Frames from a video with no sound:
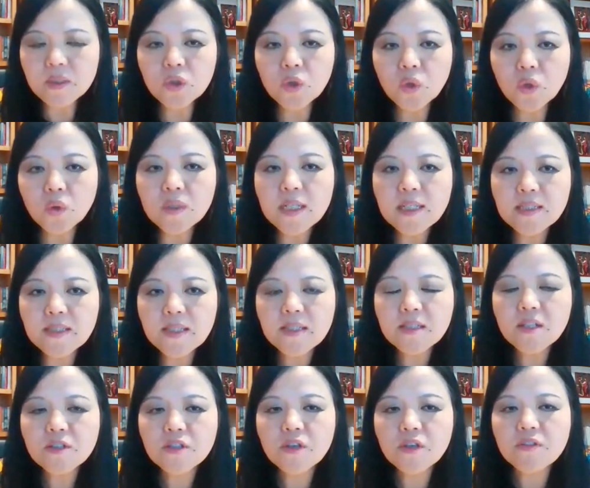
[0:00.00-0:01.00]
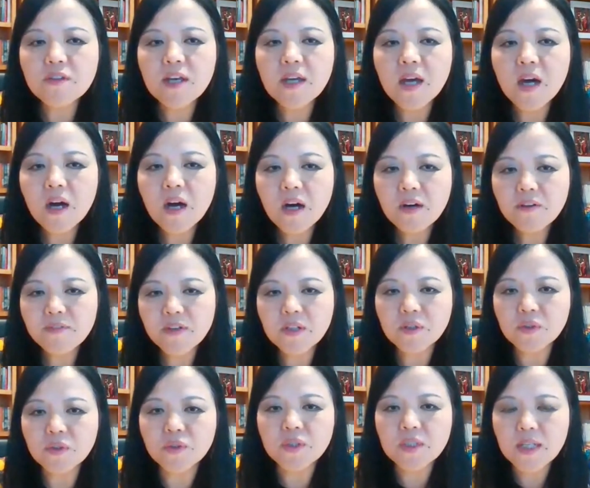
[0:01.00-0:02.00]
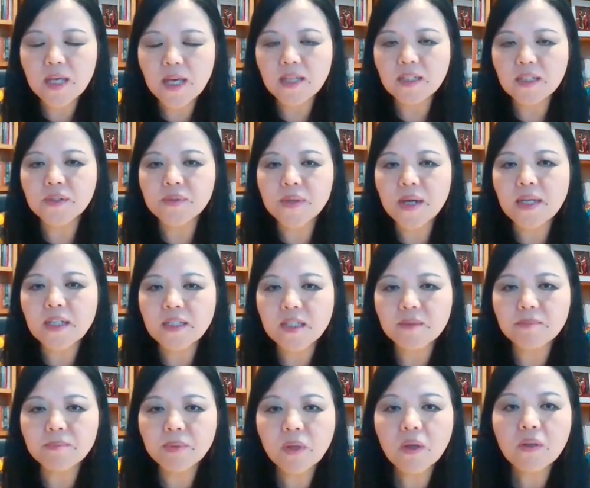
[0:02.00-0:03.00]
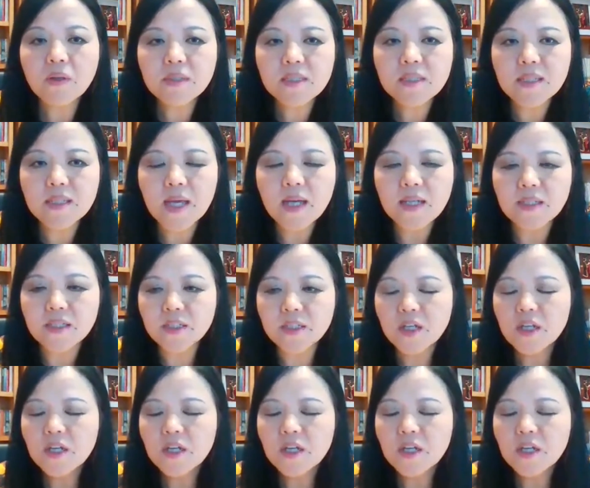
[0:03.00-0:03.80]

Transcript: audiences, so they are very good at creating plots and